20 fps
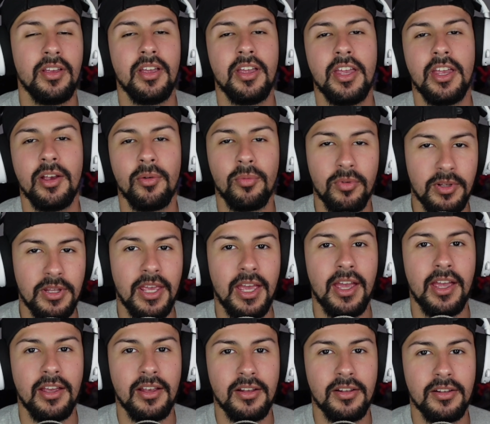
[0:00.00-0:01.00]
it would
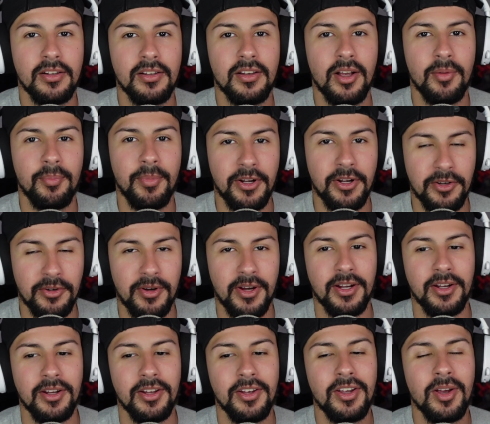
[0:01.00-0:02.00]
get a better
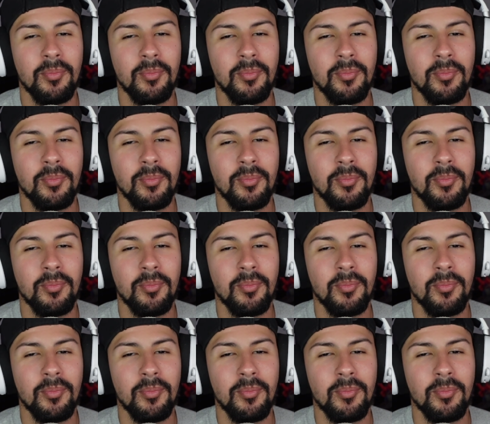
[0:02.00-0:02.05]
grade.